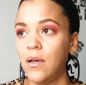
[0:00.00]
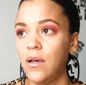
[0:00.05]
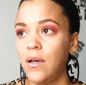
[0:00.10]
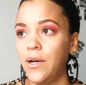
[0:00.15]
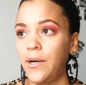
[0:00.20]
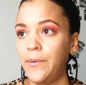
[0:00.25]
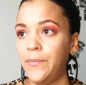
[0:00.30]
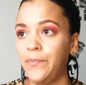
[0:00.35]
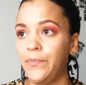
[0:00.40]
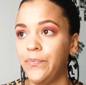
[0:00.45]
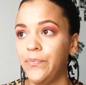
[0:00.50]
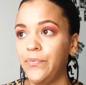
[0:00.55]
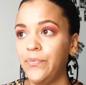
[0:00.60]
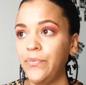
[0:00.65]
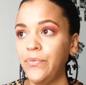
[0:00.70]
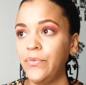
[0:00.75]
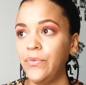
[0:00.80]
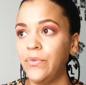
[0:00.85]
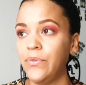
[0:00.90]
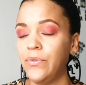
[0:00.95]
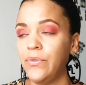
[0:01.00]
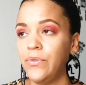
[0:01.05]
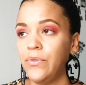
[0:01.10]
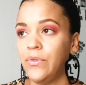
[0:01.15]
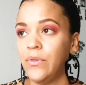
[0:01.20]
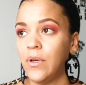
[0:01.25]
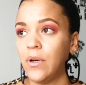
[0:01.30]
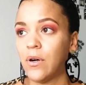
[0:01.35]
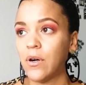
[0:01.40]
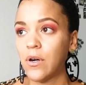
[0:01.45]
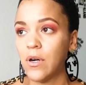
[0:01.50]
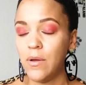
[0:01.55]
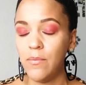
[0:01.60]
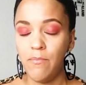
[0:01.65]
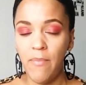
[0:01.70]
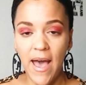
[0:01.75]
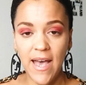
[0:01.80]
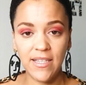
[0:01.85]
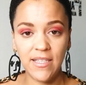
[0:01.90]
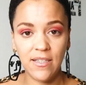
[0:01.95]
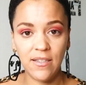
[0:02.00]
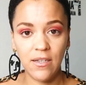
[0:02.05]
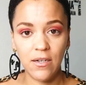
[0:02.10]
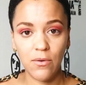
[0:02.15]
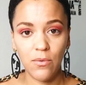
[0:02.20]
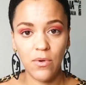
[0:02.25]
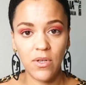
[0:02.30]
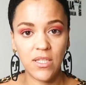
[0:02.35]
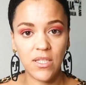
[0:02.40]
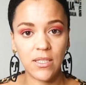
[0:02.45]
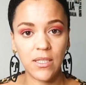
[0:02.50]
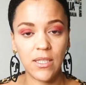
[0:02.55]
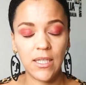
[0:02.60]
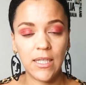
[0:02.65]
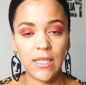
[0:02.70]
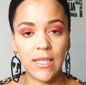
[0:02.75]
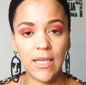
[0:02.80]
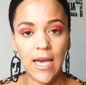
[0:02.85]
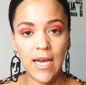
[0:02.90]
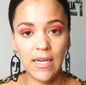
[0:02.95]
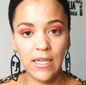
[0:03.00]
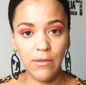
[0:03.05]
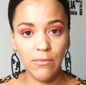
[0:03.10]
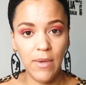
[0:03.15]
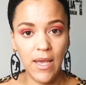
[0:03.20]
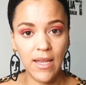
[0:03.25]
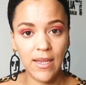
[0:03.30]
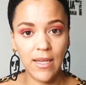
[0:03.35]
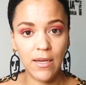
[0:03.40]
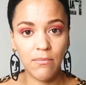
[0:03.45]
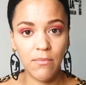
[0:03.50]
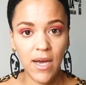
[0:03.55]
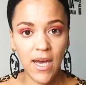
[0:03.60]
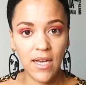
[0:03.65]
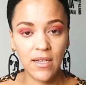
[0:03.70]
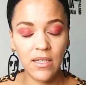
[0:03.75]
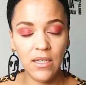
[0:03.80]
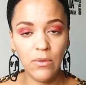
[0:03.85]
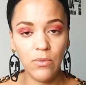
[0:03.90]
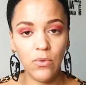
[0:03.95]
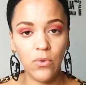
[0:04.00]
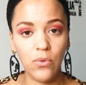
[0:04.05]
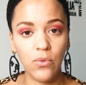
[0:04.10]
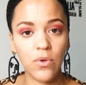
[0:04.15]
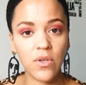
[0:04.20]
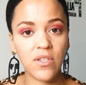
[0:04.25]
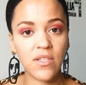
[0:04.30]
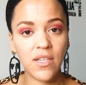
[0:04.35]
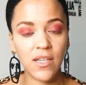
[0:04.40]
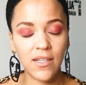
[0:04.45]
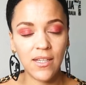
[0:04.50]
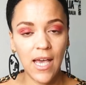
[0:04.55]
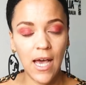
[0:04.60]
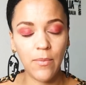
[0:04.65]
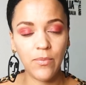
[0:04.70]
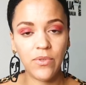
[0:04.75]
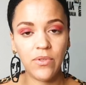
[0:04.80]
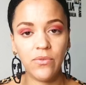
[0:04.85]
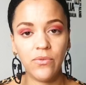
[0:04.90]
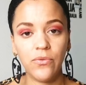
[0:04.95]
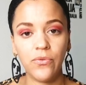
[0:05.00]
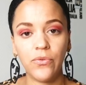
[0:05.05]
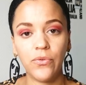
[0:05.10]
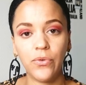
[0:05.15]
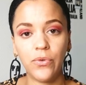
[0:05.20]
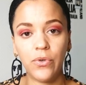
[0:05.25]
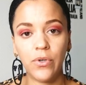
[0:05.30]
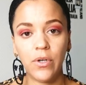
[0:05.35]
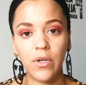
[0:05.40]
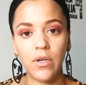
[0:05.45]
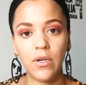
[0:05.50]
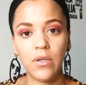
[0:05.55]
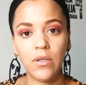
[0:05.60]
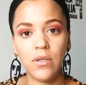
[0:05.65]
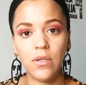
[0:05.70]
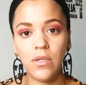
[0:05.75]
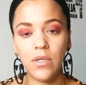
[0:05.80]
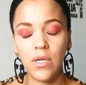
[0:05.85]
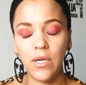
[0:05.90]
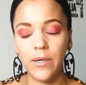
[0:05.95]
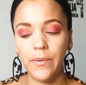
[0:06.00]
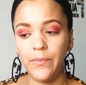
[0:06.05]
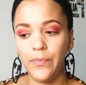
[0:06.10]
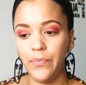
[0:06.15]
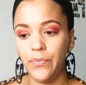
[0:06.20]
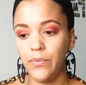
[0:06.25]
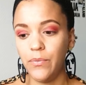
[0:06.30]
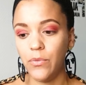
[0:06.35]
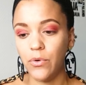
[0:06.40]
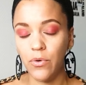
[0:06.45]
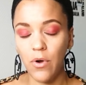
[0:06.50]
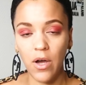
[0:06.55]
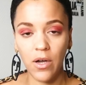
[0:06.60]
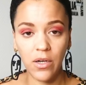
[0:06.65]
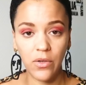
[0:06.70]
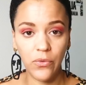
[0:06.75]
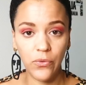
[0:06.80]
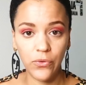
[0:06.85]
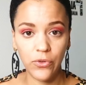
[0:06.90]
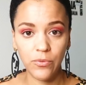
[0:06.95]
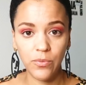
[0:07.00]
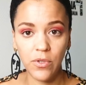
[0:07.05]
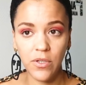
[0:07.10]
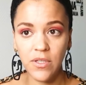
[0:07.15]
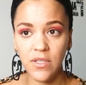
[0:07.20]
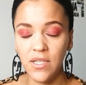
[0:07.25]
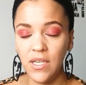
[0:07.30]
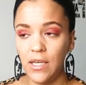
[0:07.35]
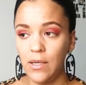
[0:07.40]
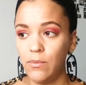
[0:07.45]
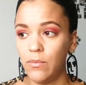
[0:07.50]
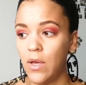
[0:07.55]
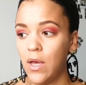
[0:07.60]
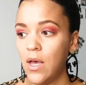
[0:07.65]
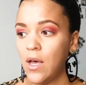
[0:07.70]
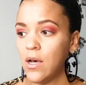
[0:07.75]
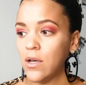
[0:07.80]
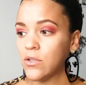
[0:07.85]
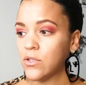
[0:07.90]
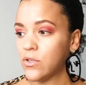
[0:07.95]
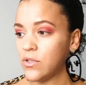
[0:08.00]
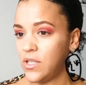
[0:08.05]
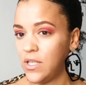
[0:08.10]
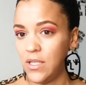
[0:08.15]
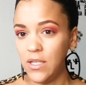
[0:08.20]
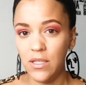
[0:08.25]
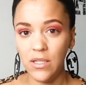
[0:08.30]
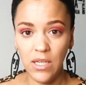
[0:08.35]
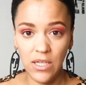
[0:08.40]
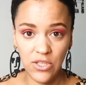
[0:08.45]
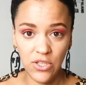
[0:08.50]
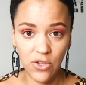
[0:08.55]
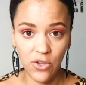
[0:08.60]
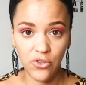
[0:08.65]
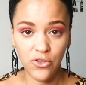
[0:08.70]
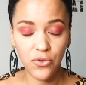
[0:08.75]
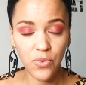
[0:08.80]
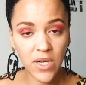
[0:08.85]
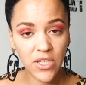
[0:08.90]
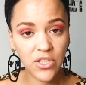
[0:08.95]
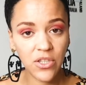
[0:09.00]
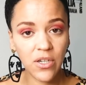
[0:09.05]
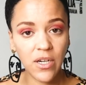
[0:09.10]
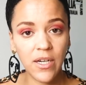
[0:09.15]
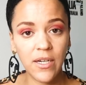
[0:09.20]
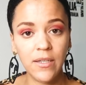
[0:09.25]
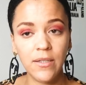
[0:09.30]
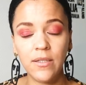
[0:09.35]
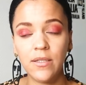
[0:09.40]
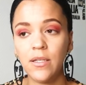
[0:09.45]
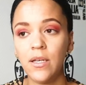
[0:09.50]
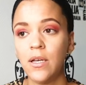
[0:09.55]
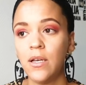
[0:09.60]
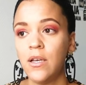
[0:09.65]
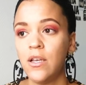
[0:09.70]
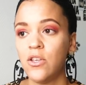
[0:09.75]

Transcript: Our ambassador was Karim El Amadi, who was the captain for the Moroccan football team. So they did a digital treasure hunt.